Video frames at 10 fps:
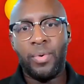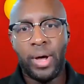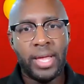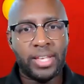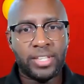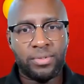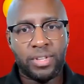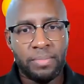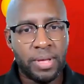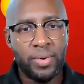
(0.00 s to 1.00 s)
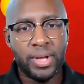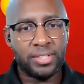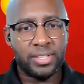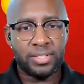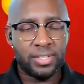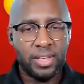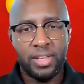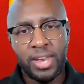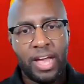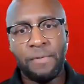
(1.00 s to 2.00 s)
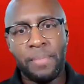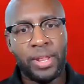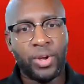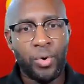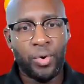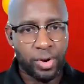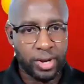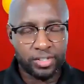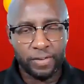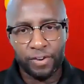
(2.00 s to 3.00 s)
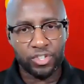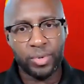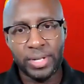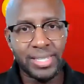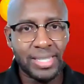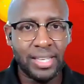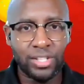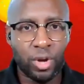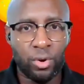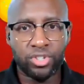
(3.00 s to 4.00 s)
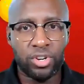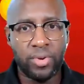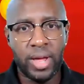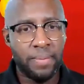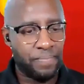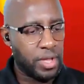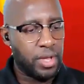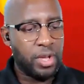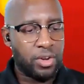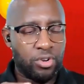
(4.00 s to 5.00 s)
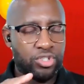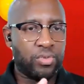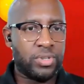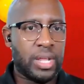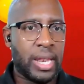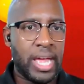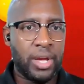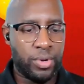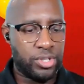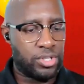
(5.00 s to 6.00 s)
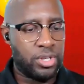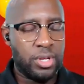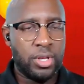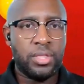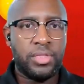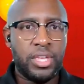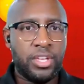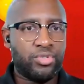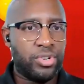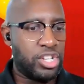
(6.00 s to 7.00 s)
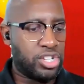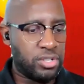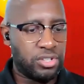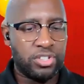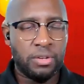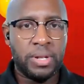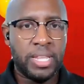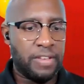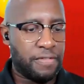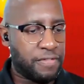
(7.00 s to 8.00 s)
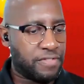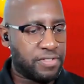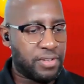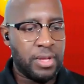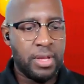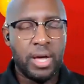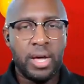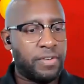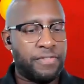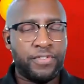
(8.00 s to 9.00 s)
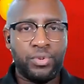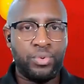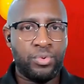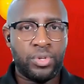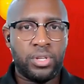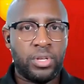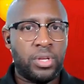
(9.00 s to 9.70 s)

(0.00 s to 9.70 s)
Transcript: LYS. We talk about LYS is in alphabetical order. It's the first one to see is culture, right? Culture is the language, the traditions, the beliefs, the food,